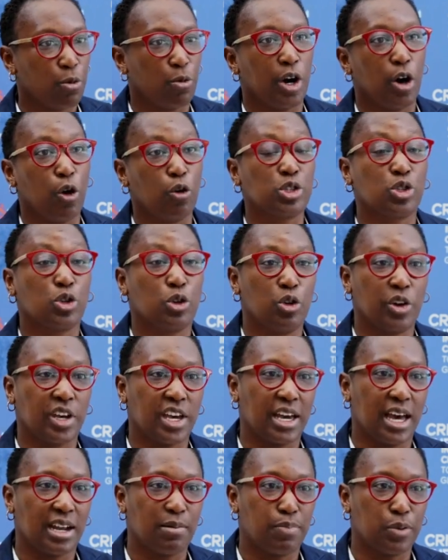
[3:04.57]
We're also
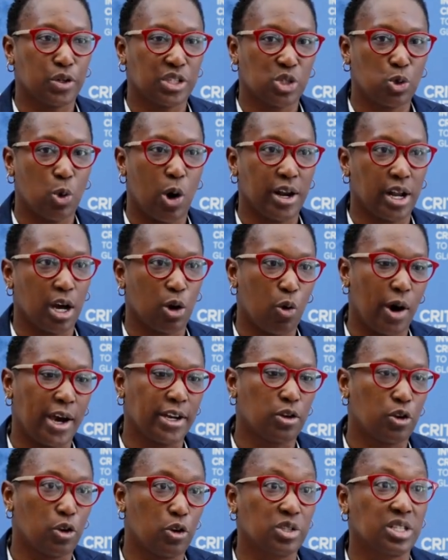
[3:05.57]
looking at Botswana
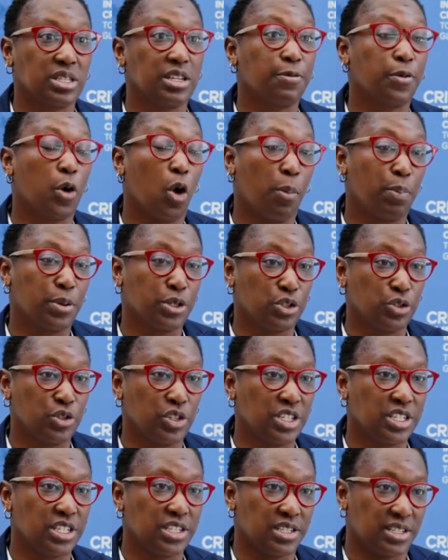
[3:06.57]
quite closely for
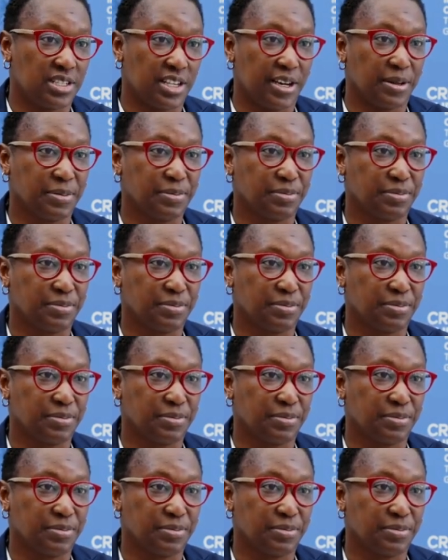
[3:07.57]
opportunities there.